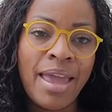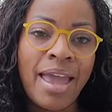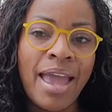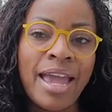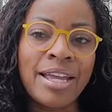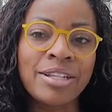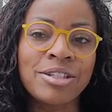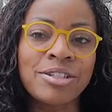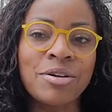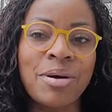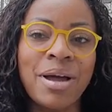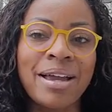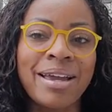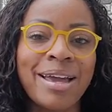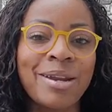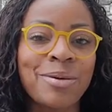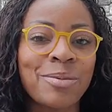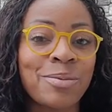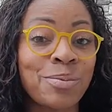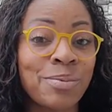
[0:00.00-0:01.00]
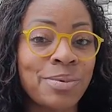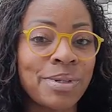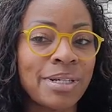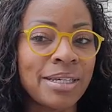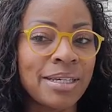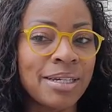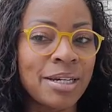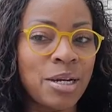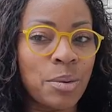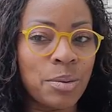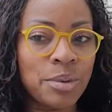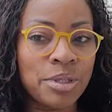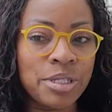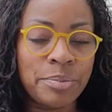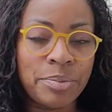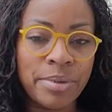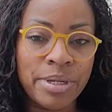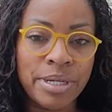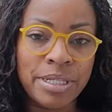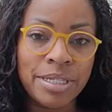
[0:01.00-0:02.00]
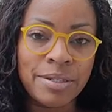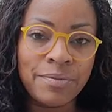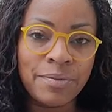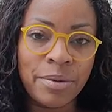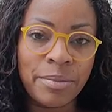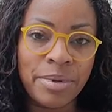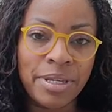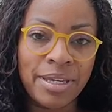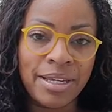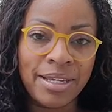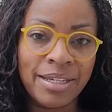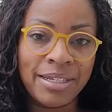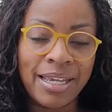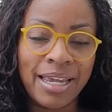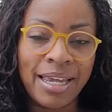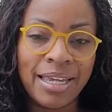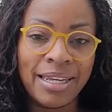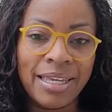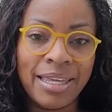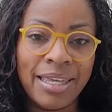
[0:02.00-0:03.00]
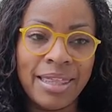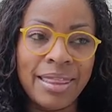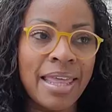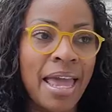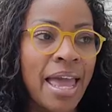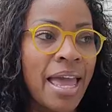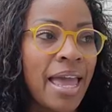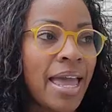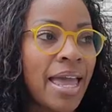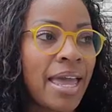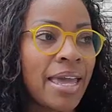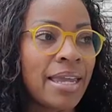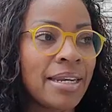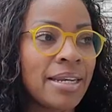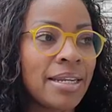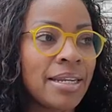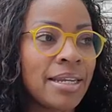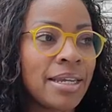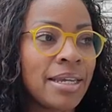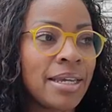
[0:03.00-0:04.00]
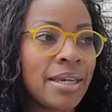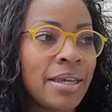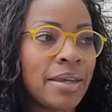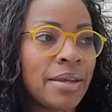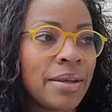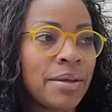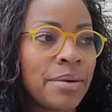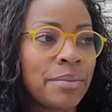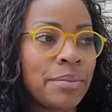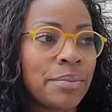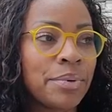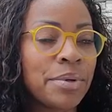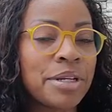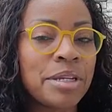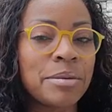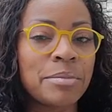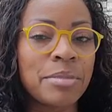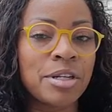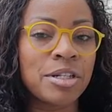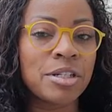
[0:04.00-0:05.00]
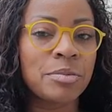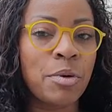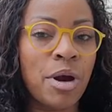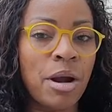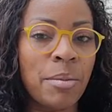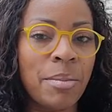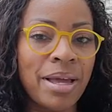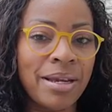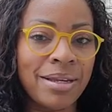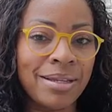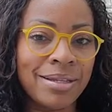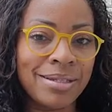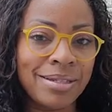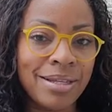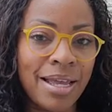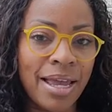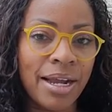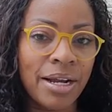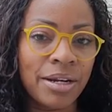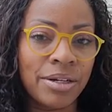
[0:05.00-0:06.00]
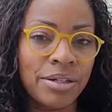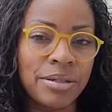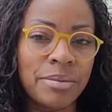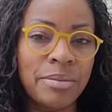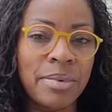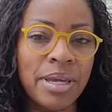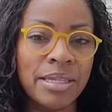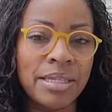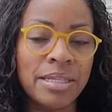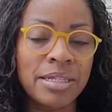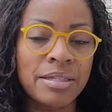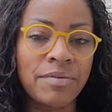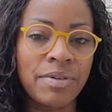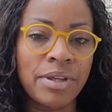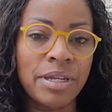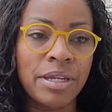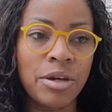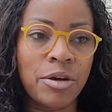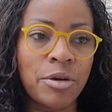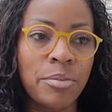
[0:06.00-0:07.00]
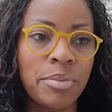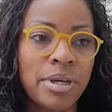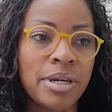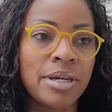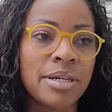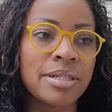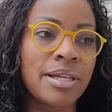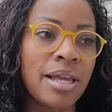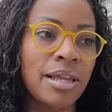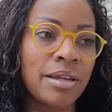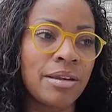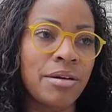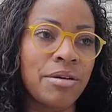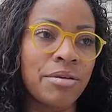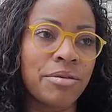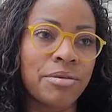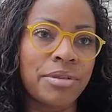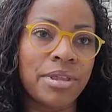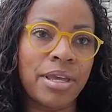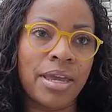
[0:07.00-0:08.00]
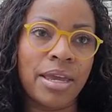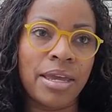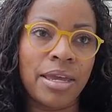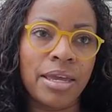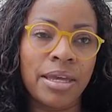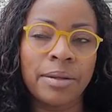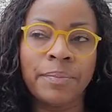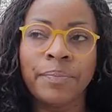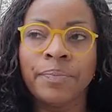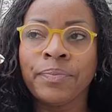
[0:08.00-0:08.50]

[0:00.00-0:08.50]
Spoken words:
And so I got a really good response from a young lady that pretty much sparked my desire to make this video because I know that